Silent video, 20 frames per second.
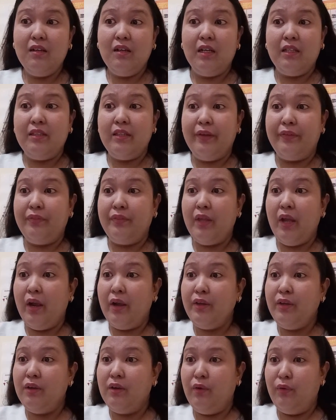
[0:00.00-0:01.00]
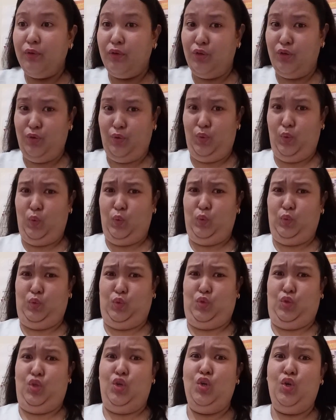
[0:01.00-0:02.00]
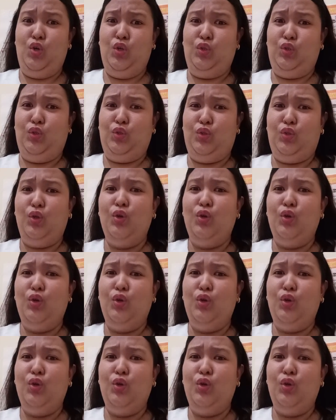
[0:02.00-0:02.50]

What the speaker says: And then there you go. You did